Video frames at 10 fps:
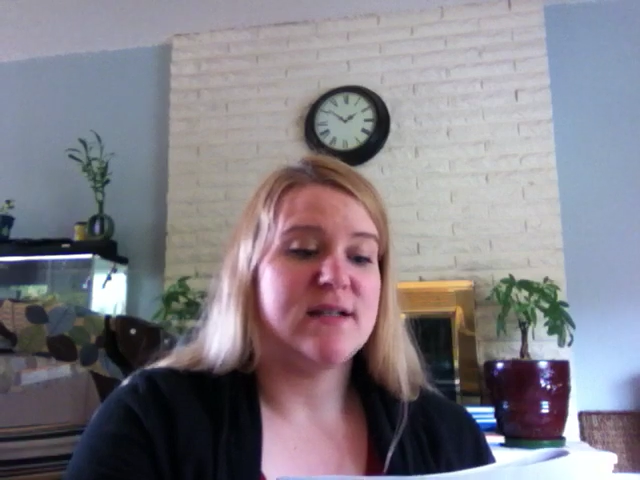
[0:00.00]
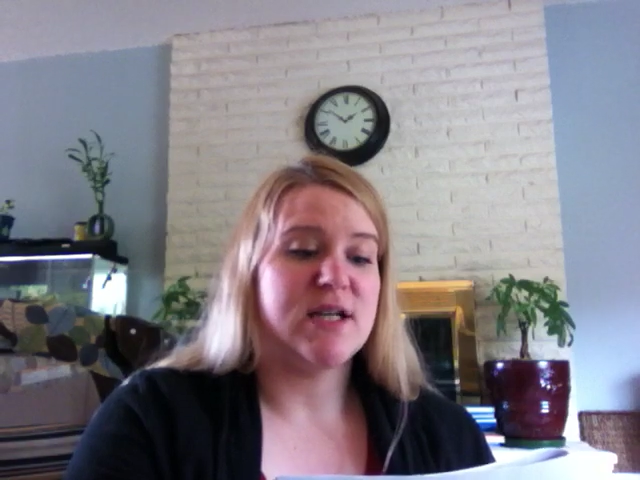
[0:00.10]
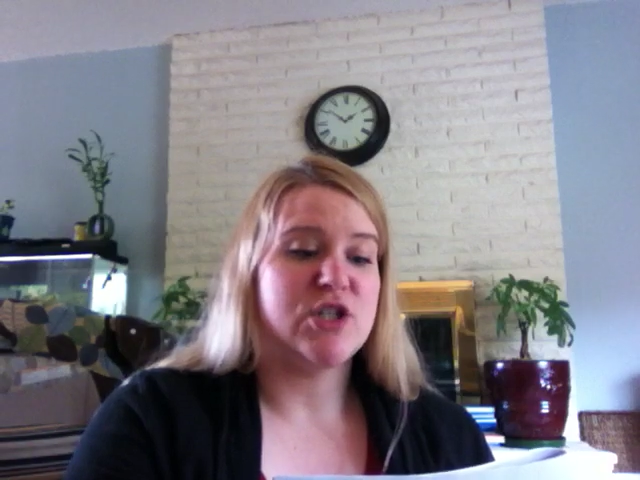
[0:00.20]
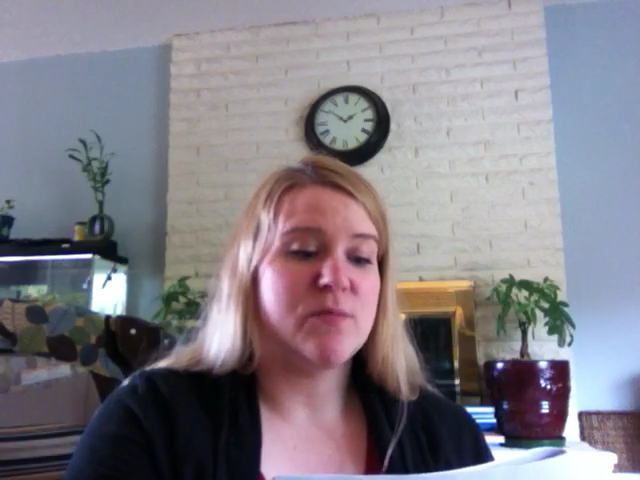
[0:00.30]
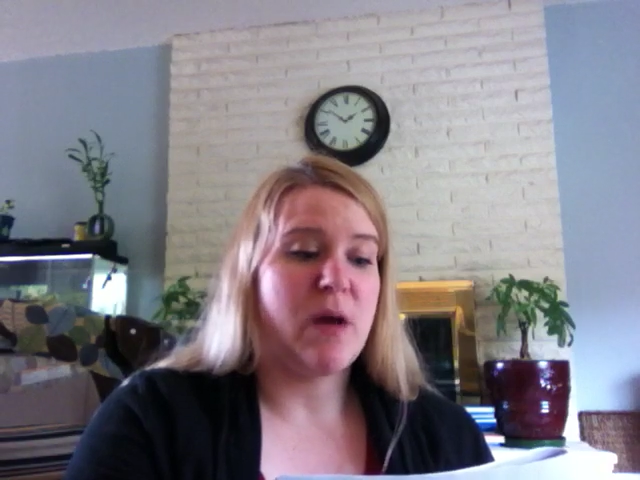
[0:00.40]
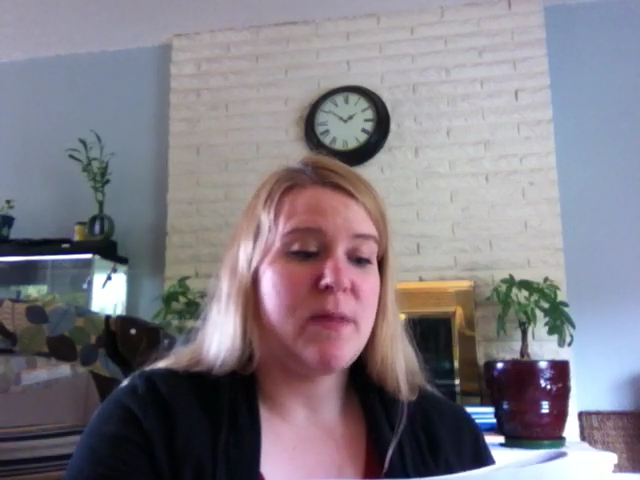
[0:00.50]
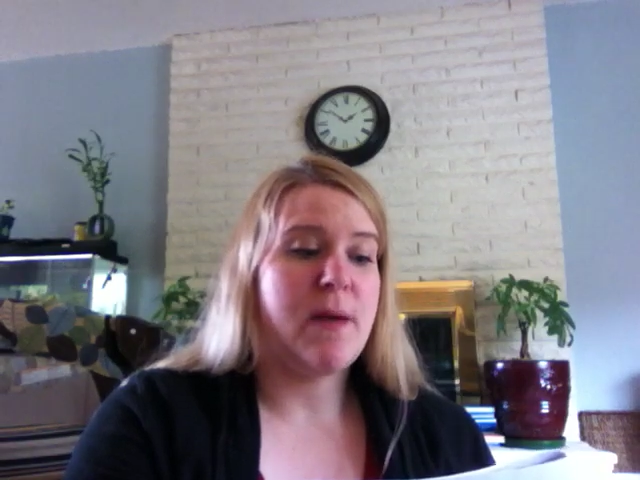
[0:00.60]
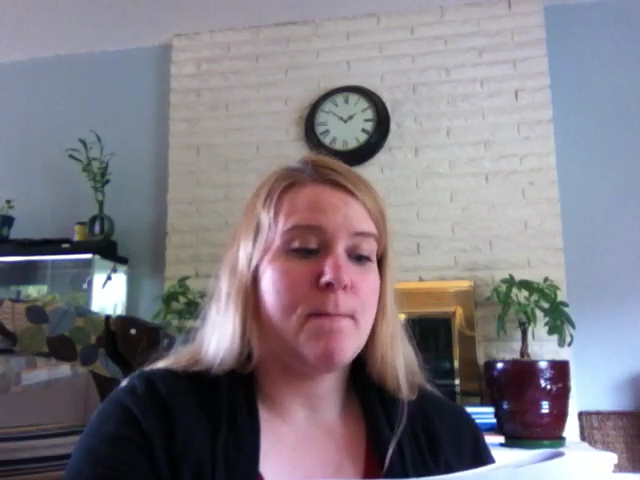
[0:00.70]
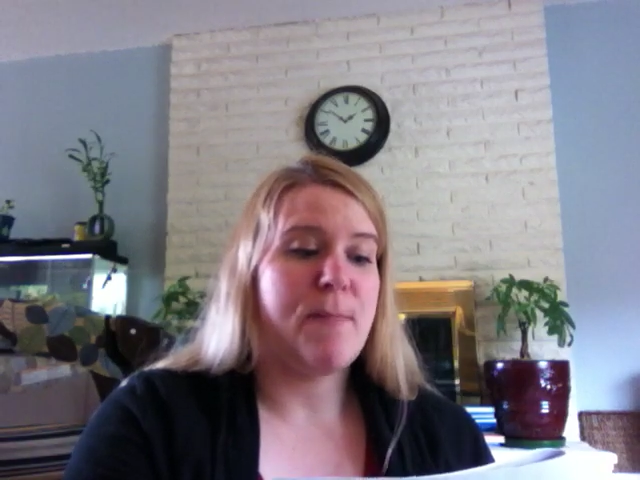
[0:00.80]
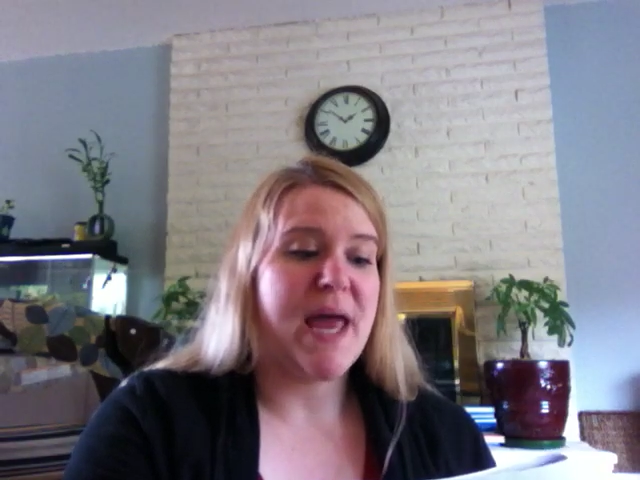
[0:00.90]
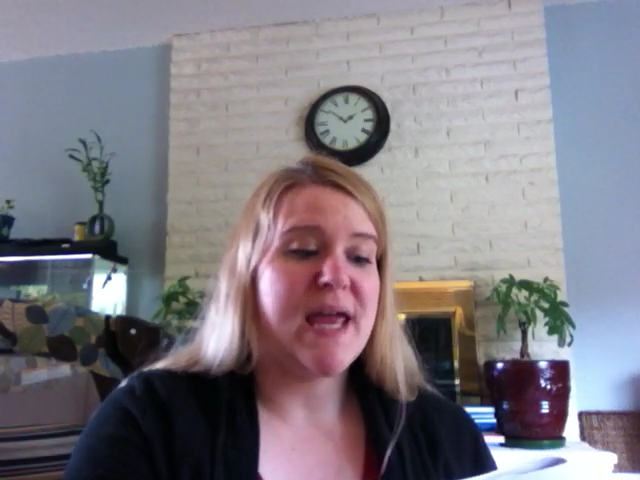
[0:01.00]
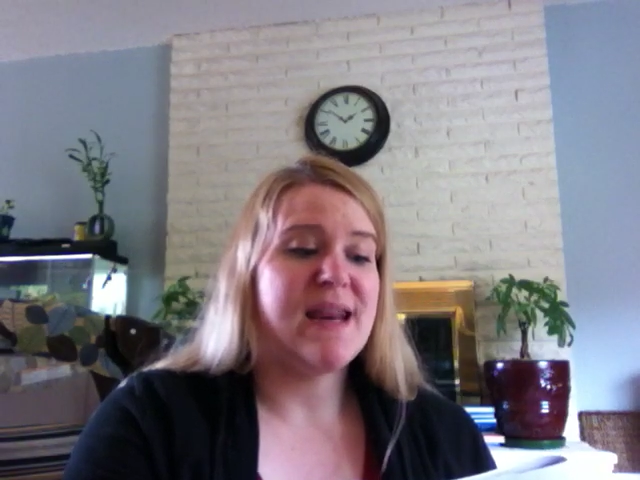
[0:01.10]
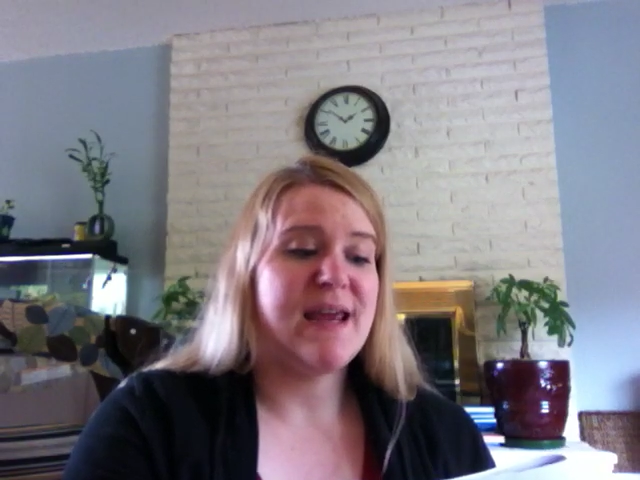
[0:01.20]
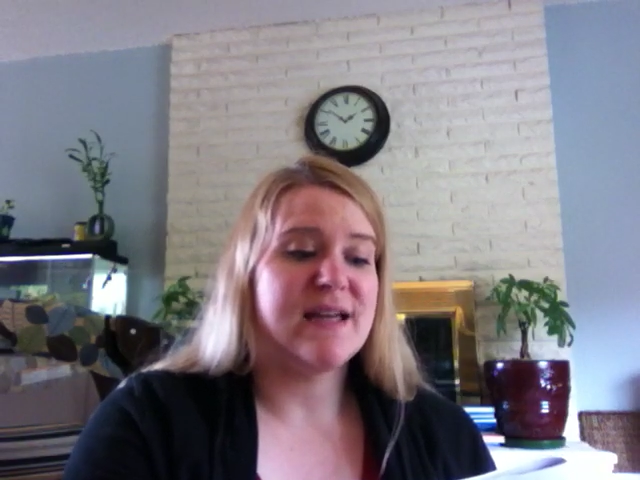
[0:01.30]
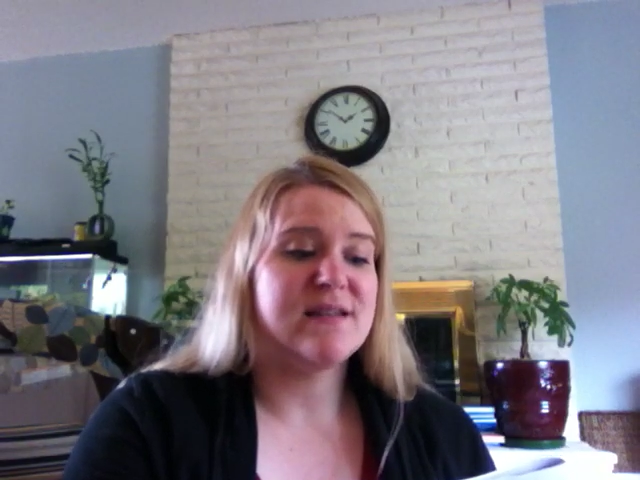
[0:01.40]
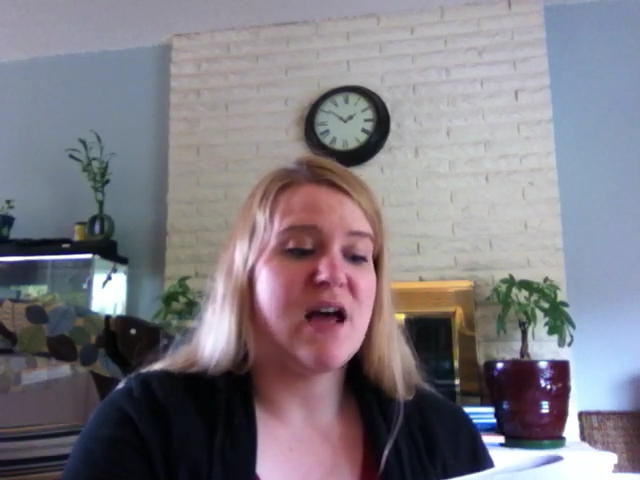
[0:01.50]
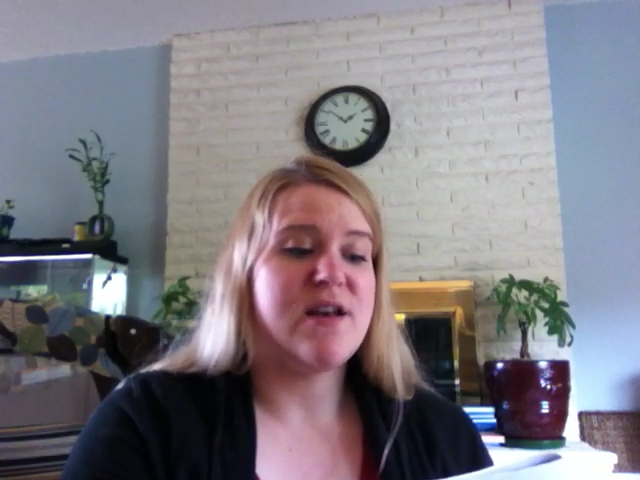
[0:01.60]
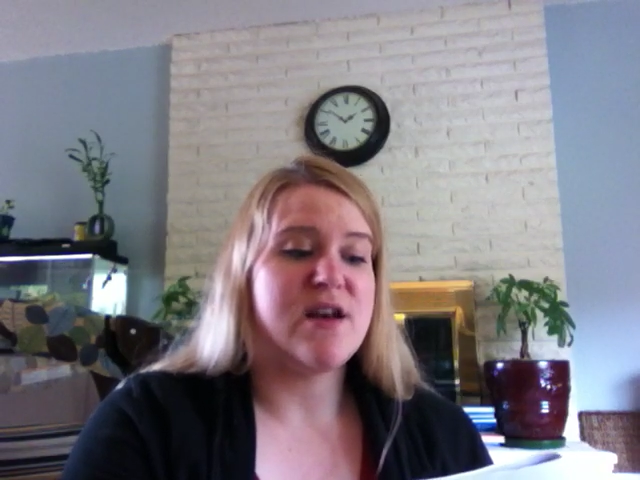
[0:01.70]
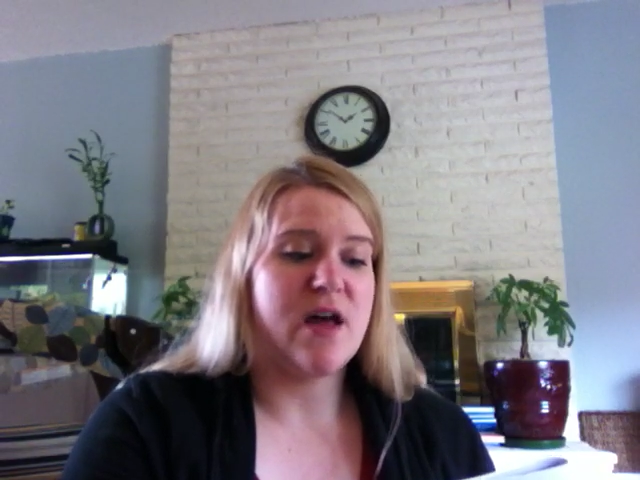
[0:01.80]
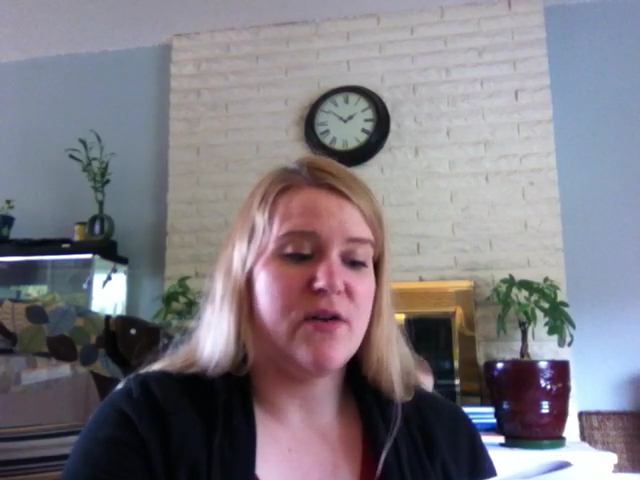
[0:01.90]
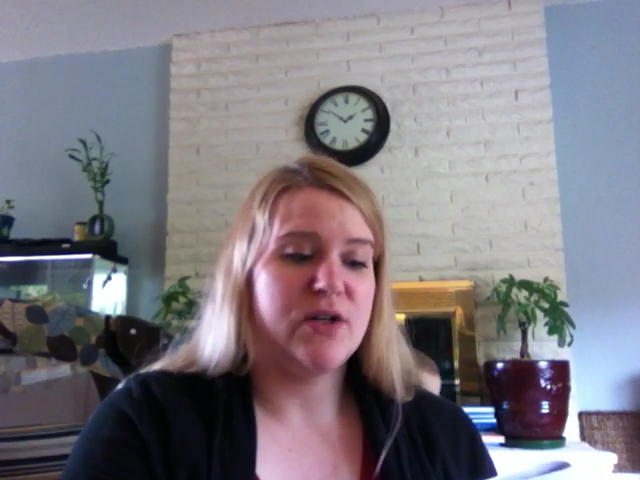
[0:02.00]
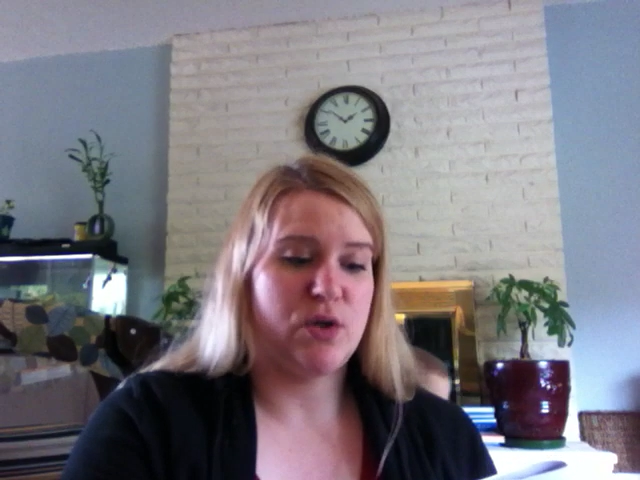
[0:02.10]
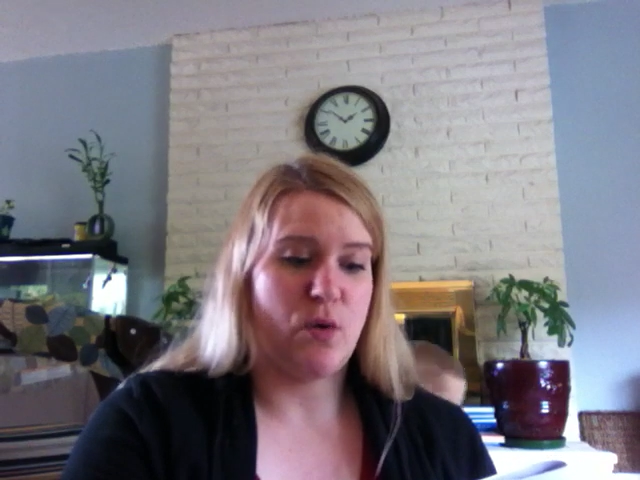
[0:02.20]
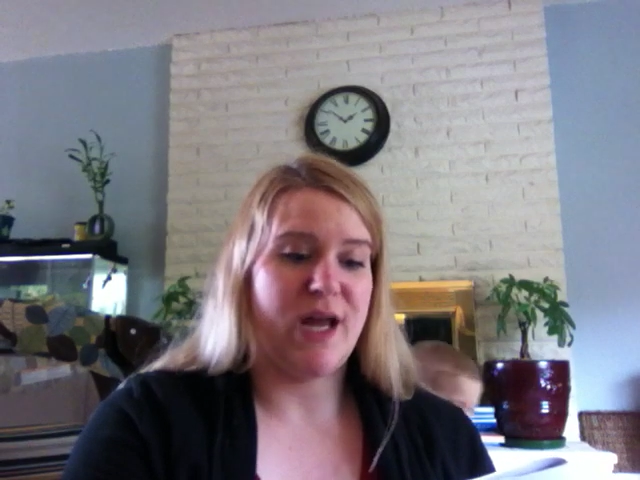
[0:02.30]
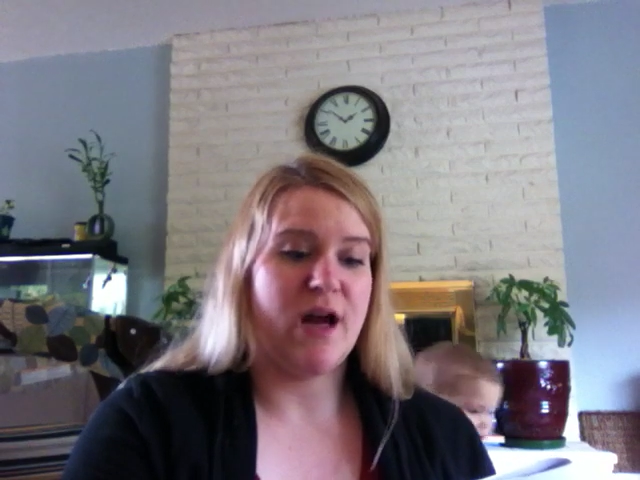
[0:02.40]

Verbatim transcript: does your baby bang it against another toy